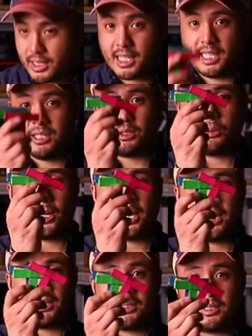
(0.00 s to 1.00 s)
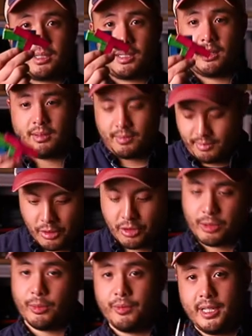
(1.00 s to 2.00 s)
T-squares,
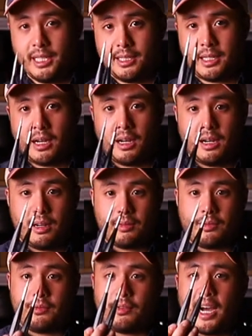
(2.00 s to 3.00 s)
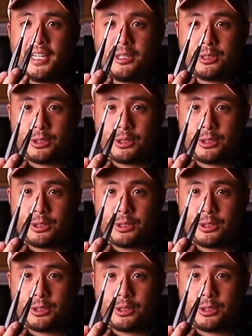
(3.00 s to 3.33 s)
some of these finer